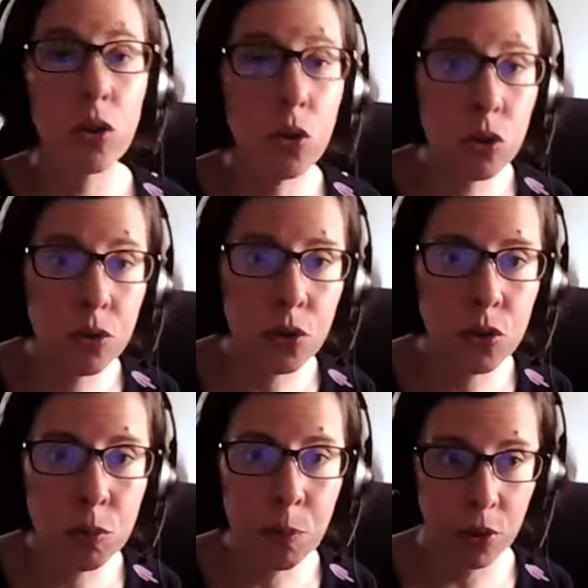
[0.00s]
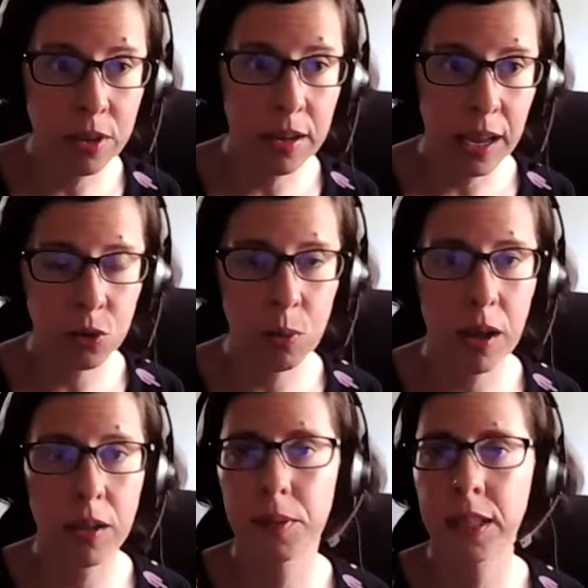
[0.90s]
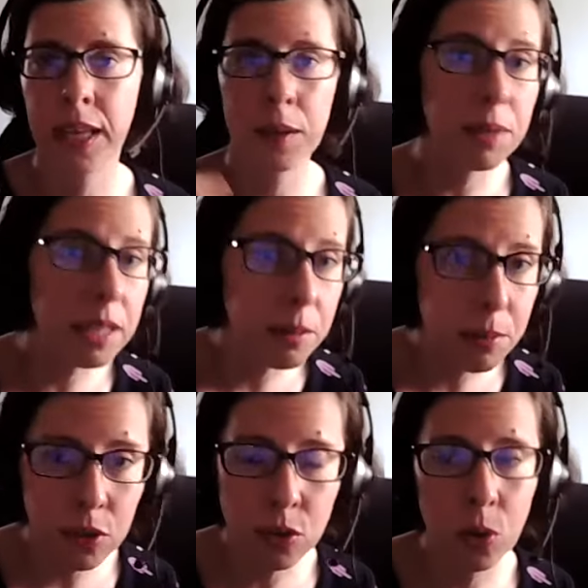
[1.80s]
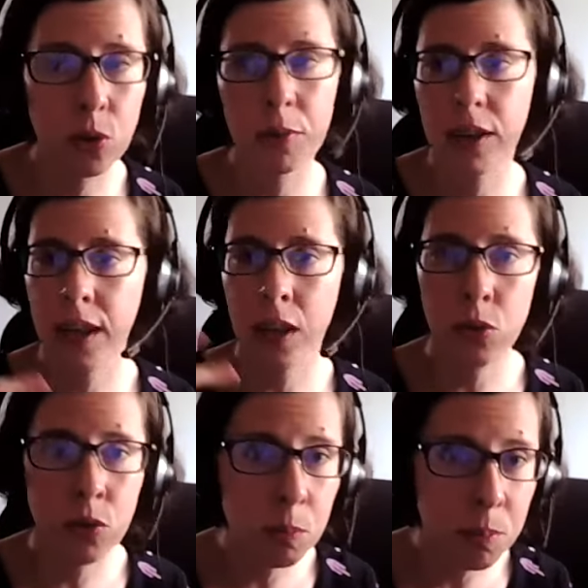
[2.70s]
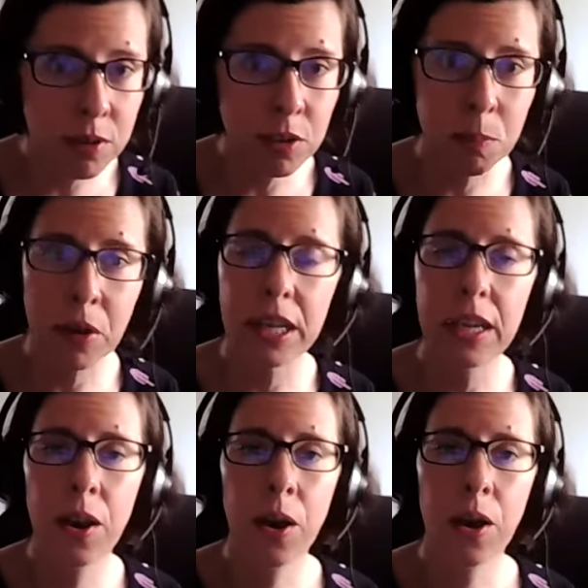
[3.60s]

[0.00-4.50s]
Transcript: Look for support as well. It can be a business coach, but it can also be a business buddy,